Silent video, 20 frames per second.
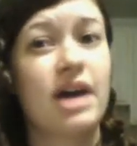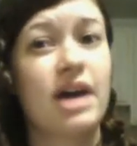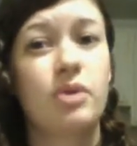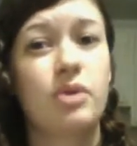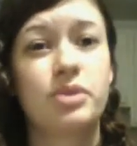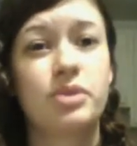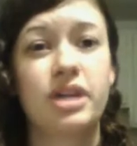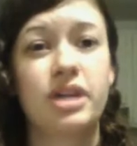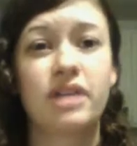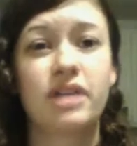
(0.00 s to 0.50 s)

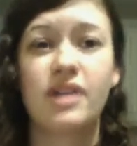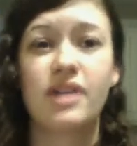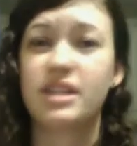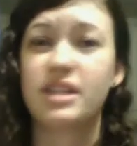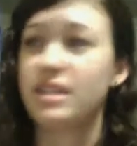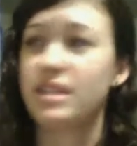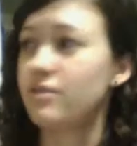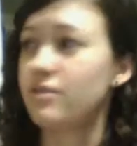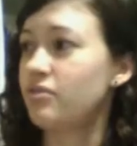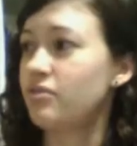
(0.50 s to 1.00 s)
out there that
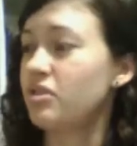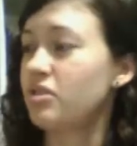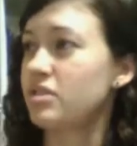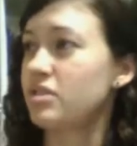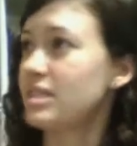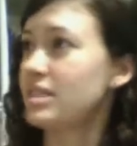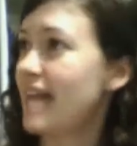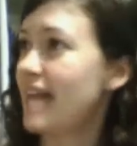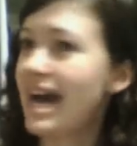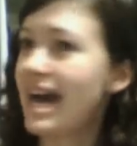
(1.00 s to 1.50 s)
didn't feel
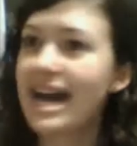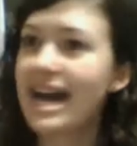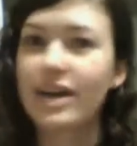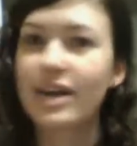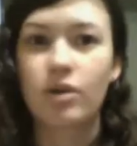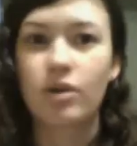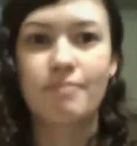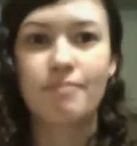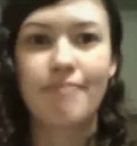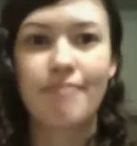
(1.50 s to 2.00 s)
sad
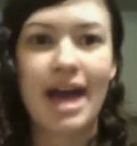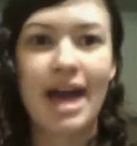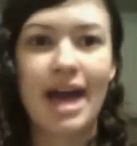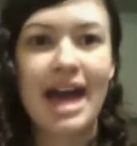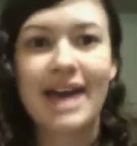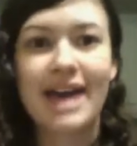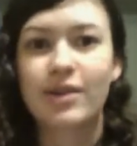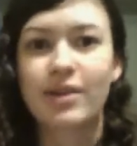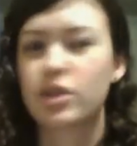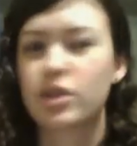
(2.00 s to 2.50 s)
or
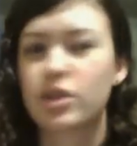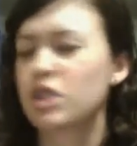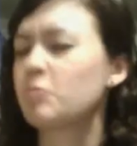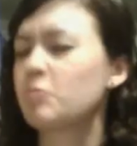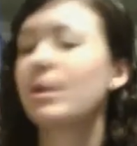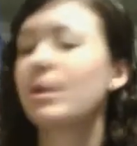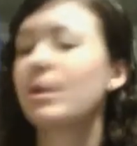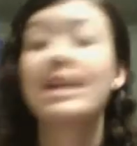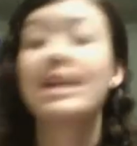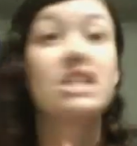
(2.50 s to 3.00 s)
mad or just
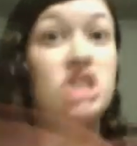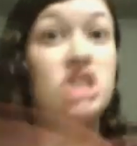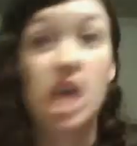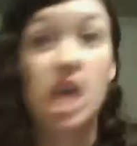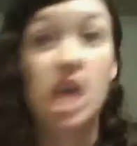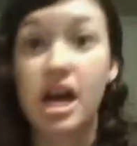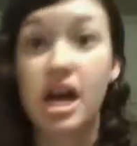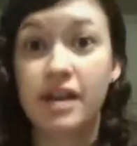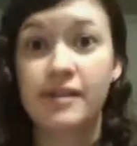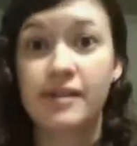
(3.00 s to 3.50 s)
plain
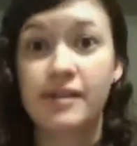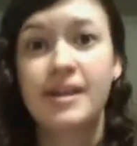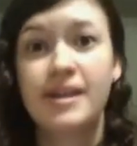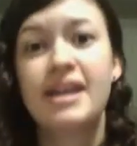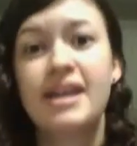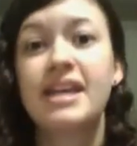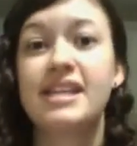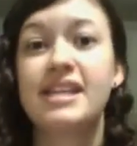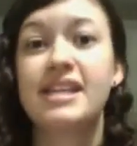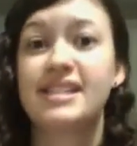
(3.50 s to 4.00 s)
done
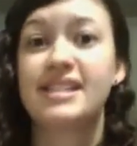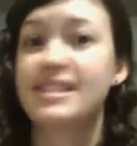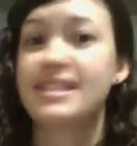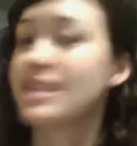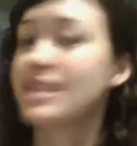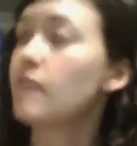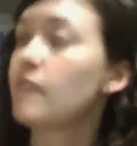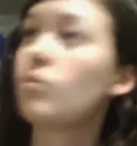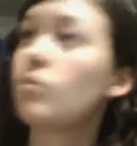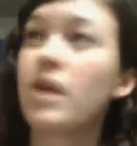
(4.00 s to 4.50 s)
in
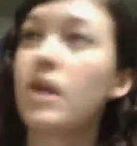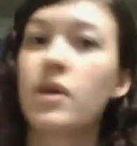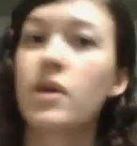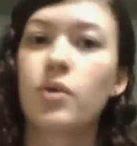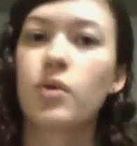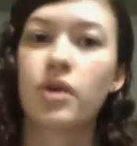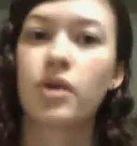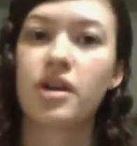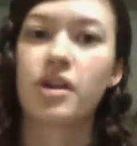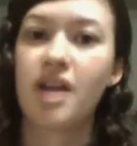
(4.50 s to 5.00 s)
some way
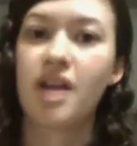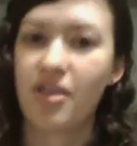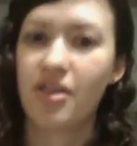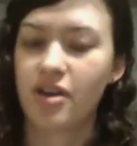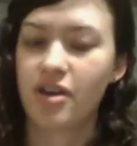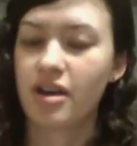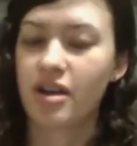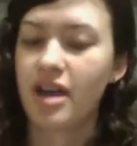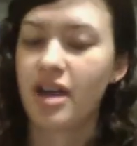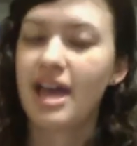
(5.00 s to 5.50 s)
or
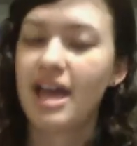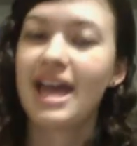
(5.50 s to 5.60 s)
another.